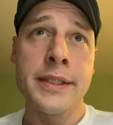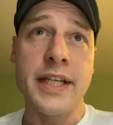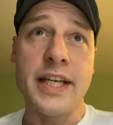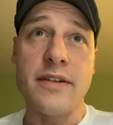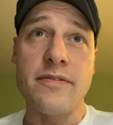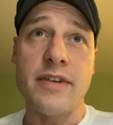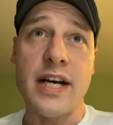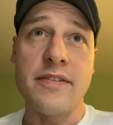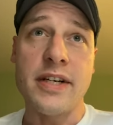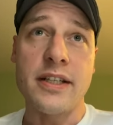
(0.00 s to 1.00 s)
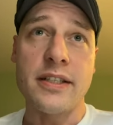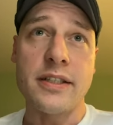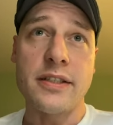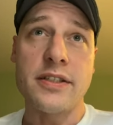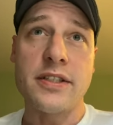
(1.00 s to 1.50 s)
They get
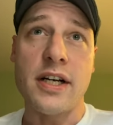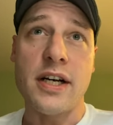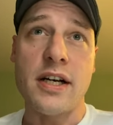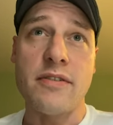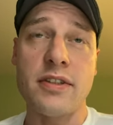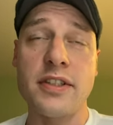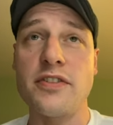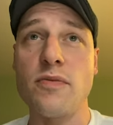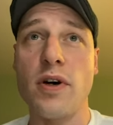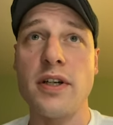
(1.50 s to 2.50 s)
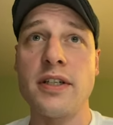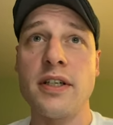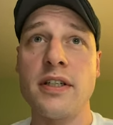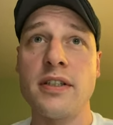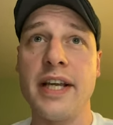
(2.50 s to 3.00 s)
$5 for at least one
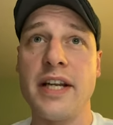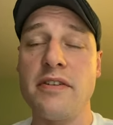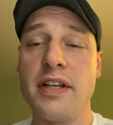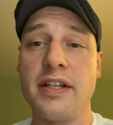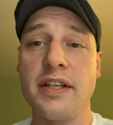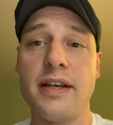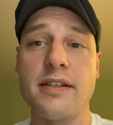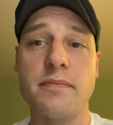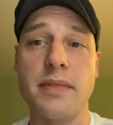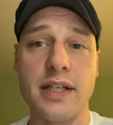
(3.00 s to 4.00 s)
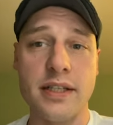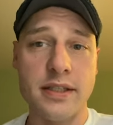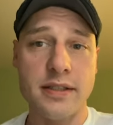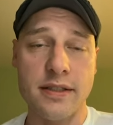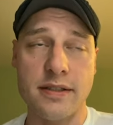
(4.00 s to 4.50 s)
land unit in
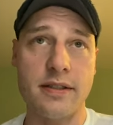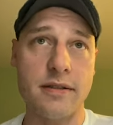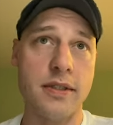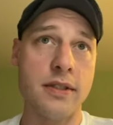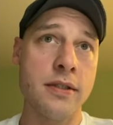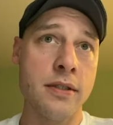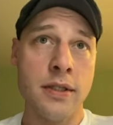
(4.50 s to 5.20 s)
Casablanca. That's another one.